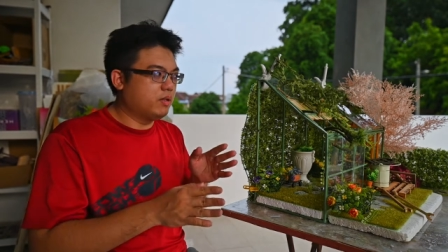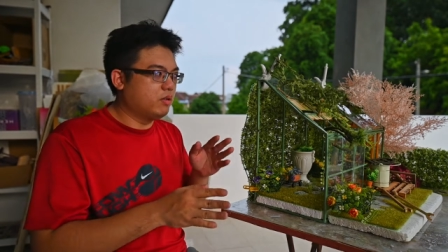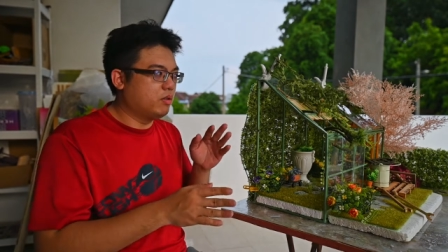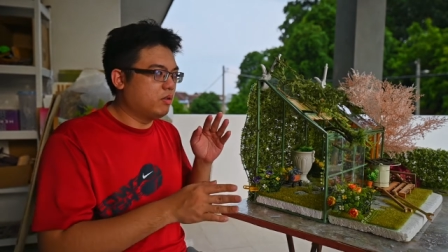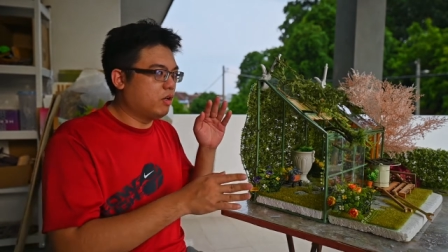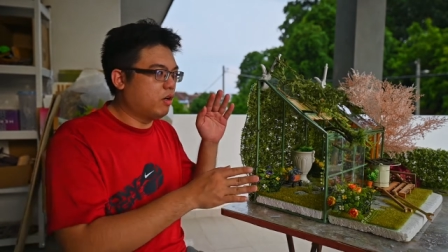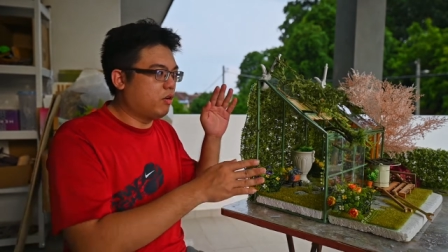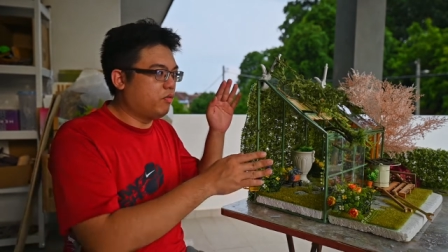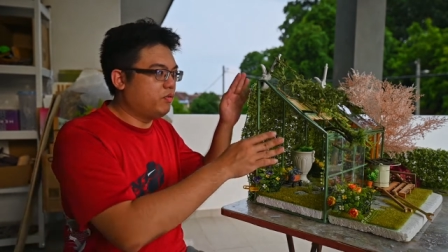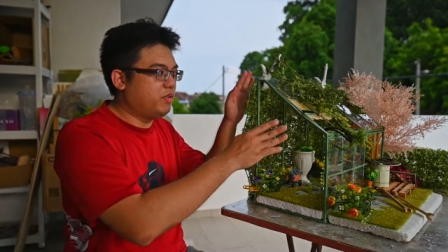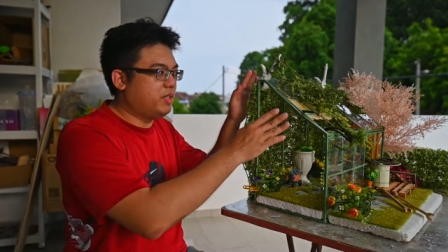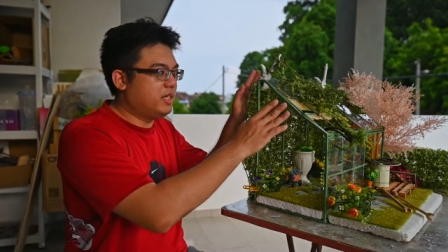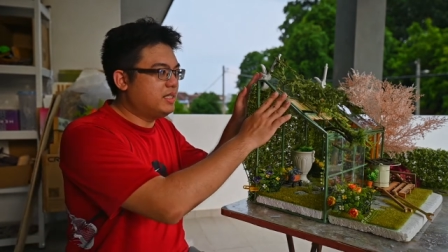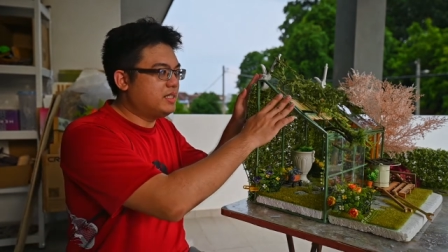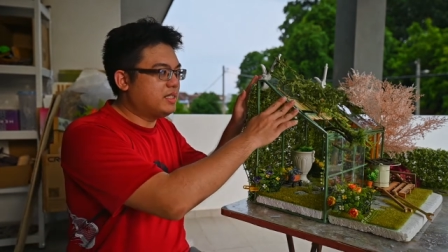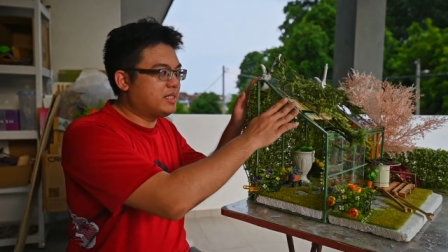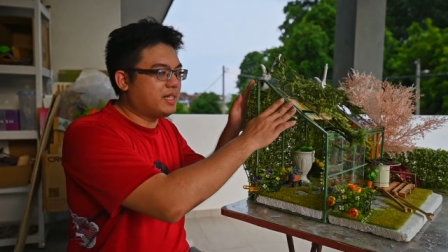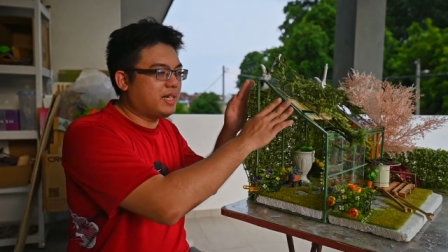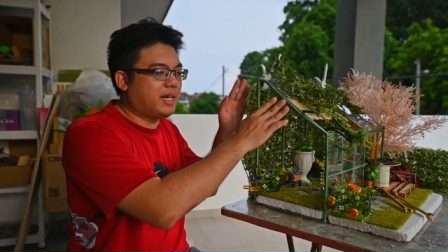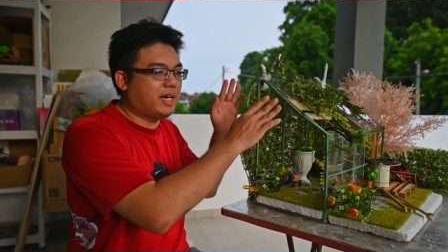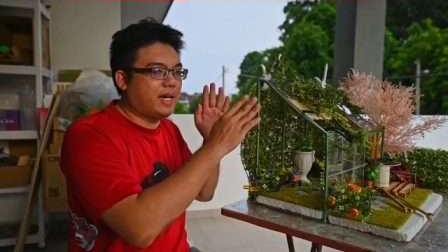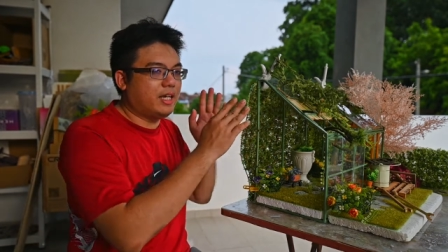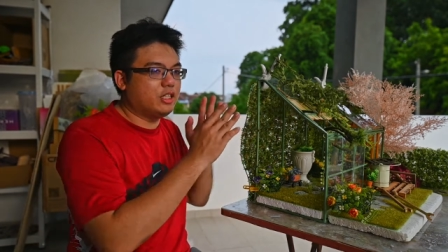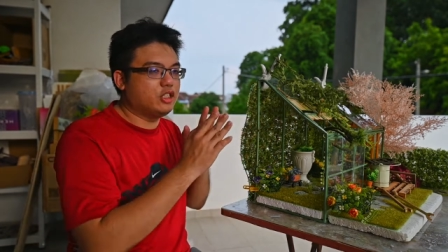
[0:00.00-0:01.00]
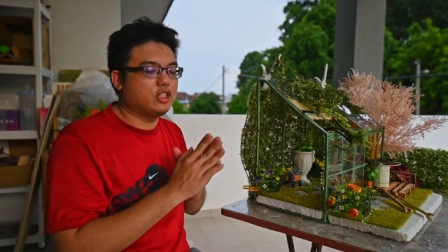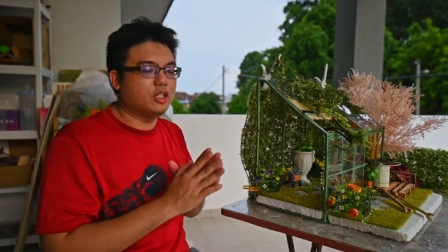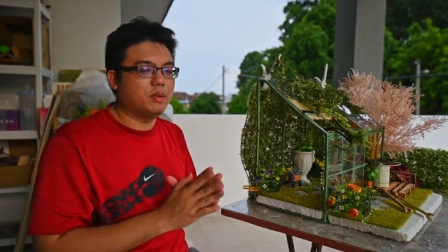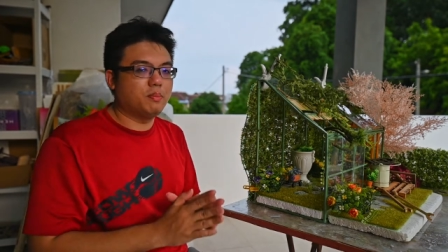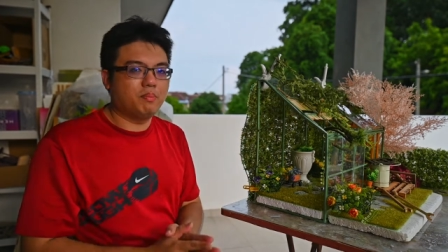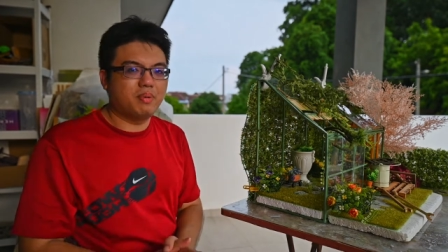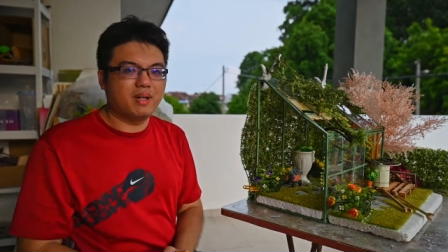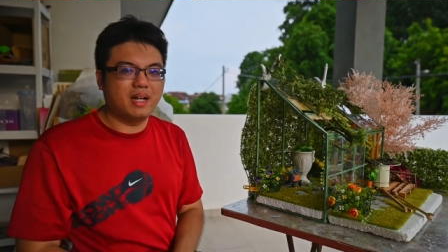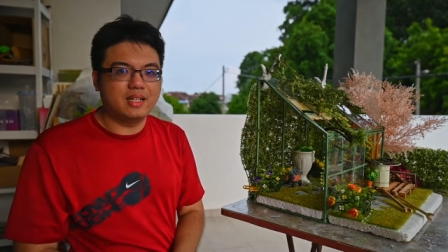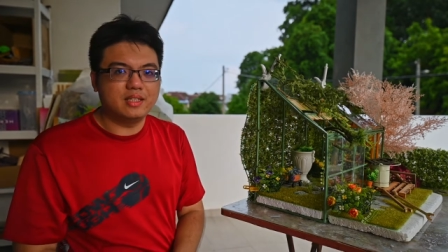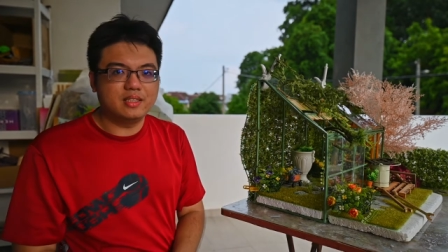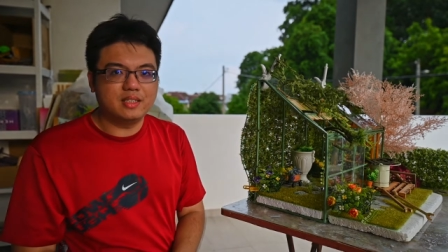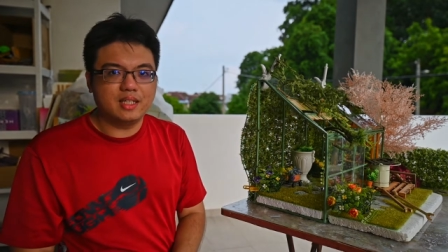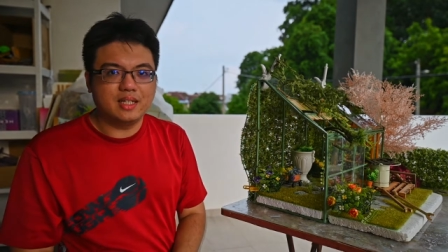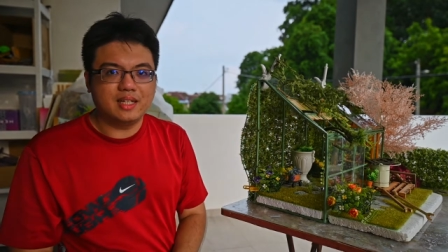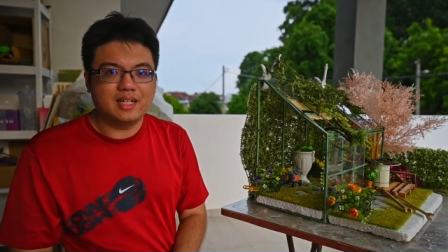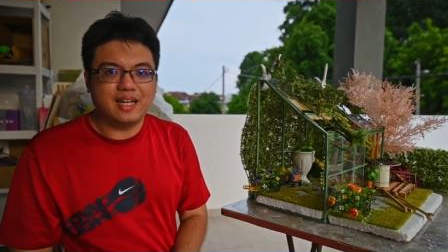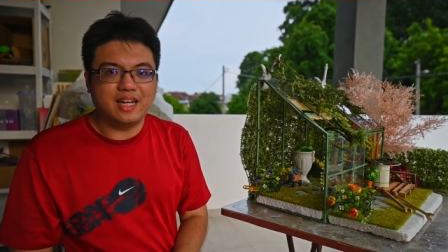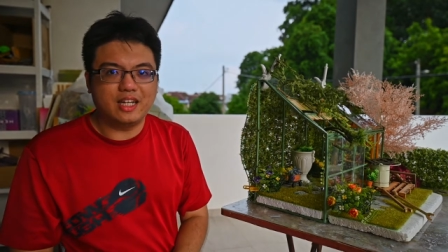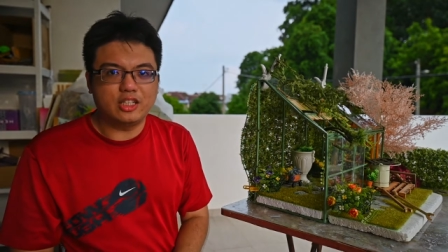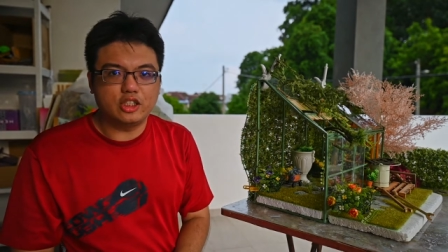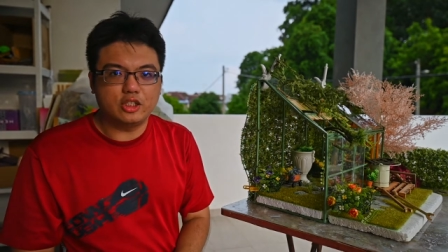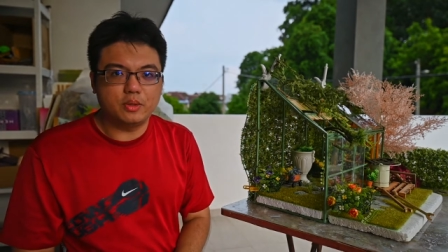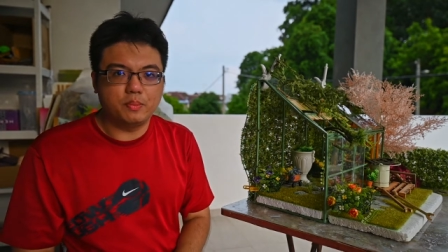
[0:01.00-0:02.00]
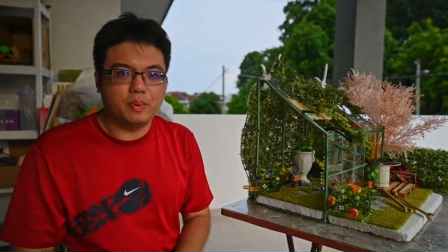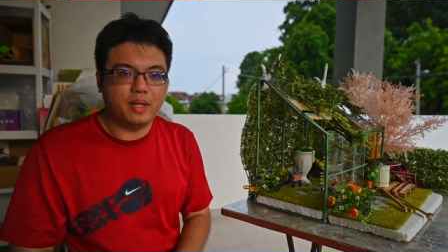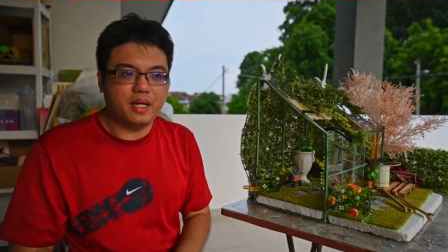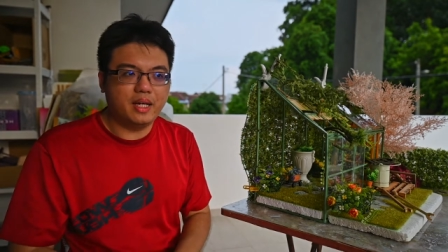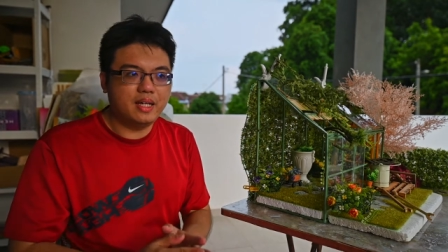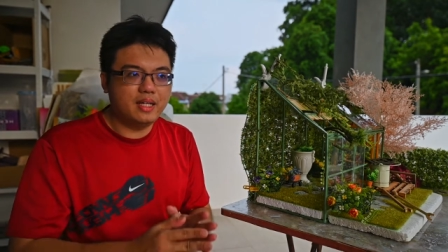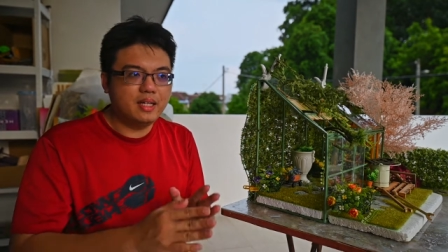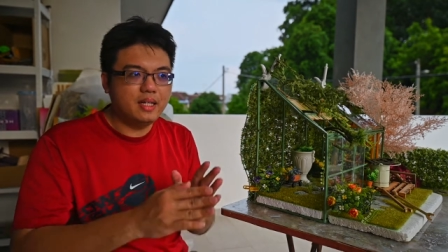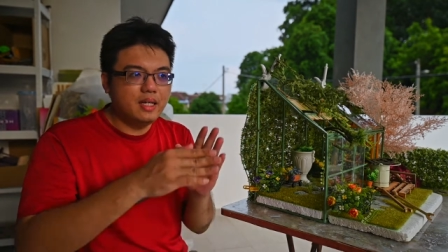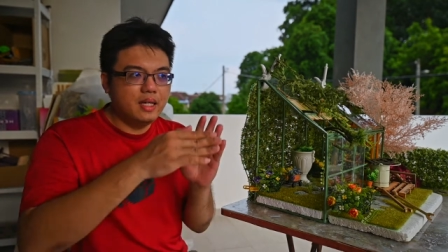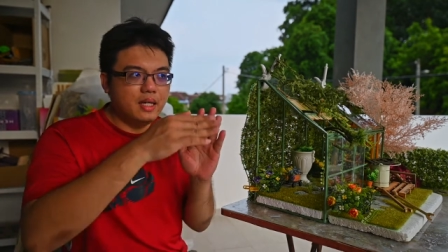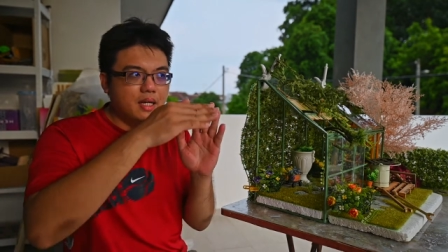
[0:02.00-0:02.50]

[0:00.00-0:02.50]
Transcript: of this cage, plant cage being